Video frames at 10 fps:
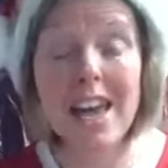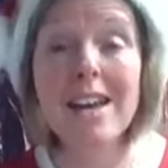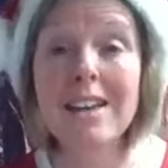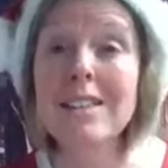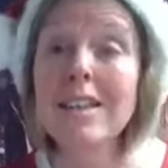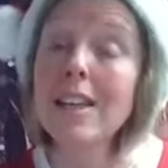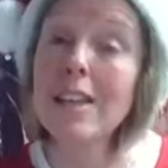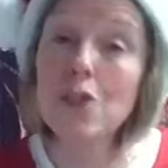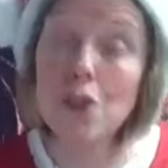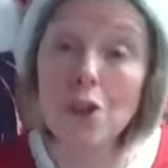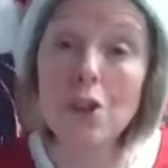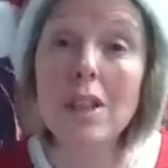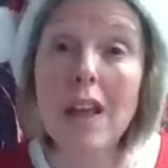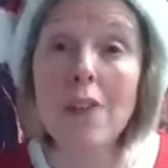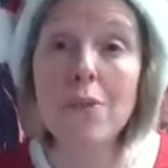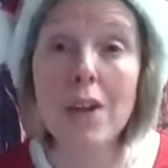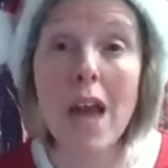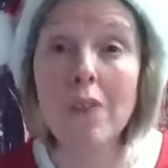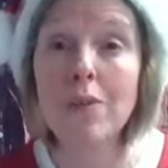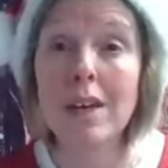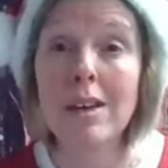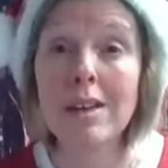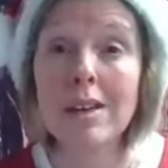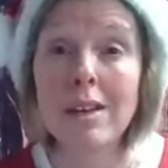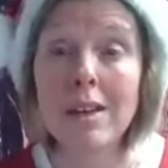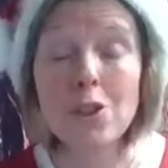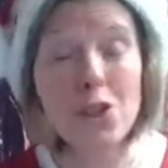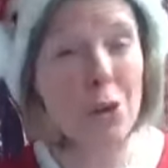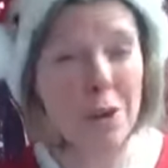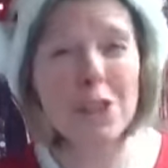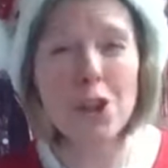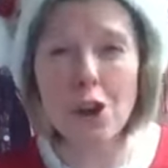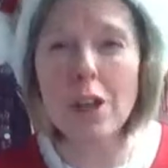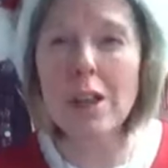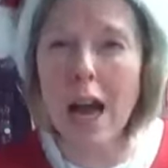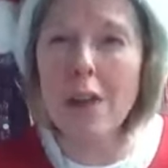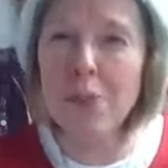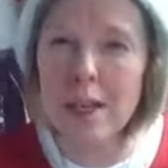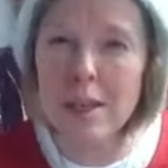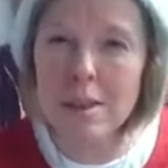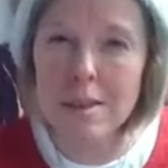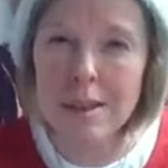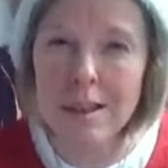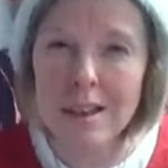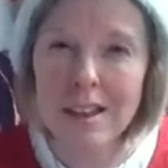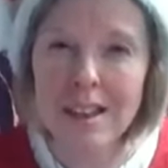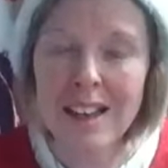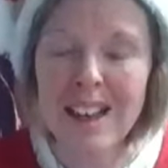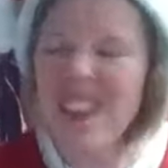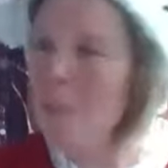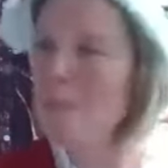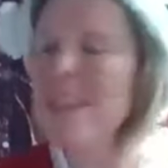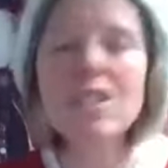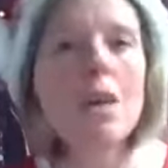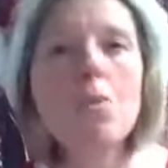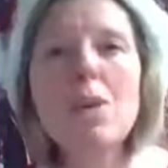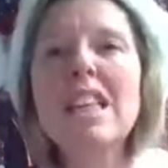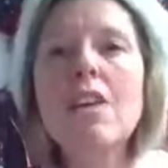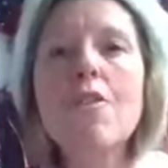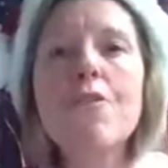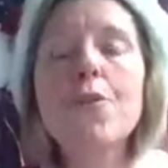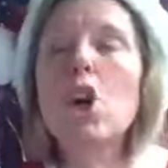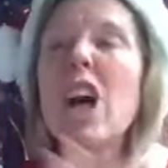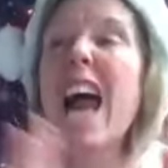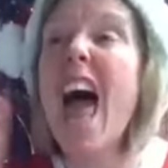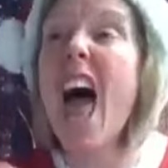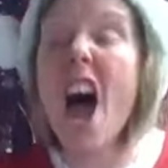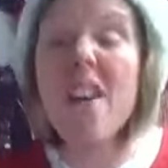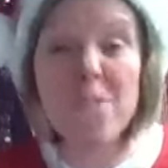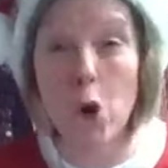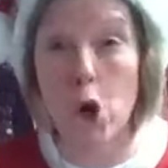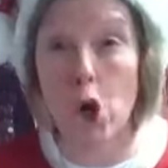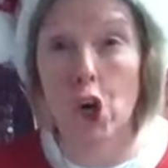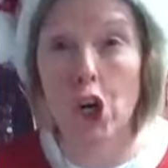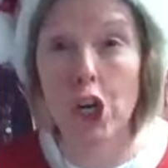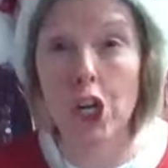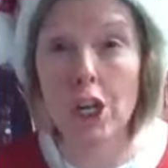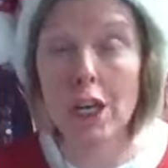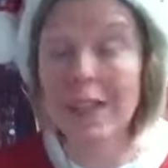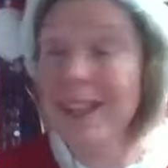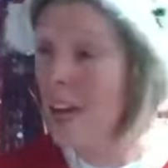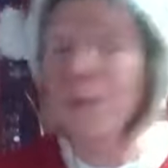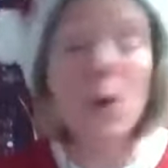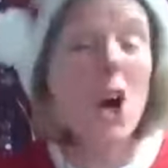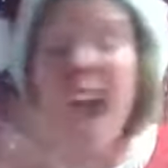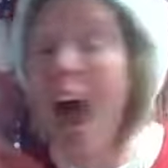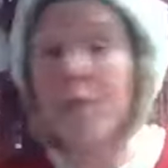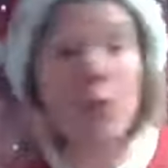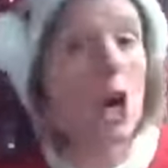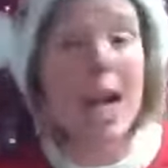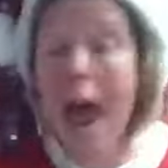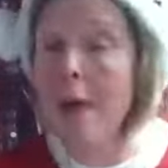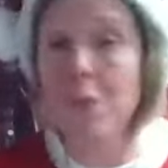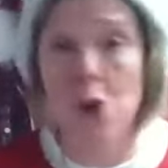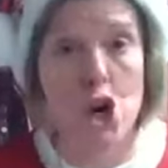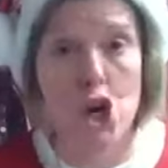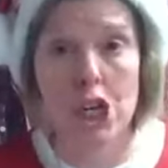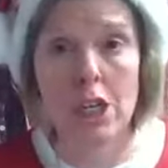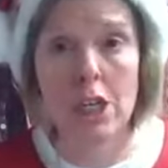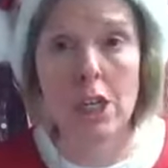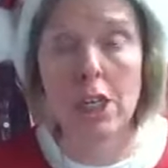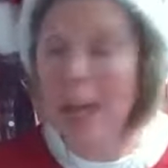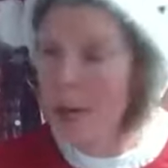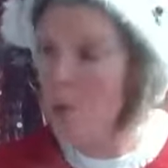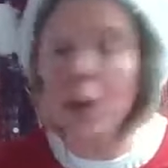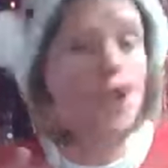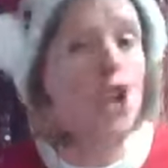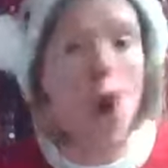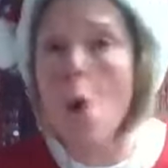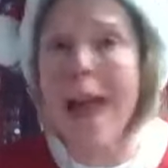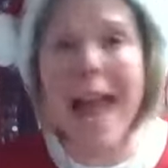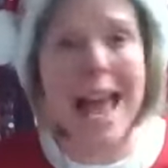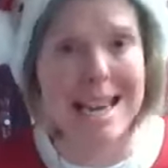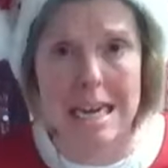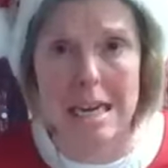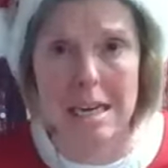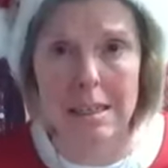and eternal life in heaven. Do you know what eternal life is? That means that we live forever, like forever and ever, like with no end.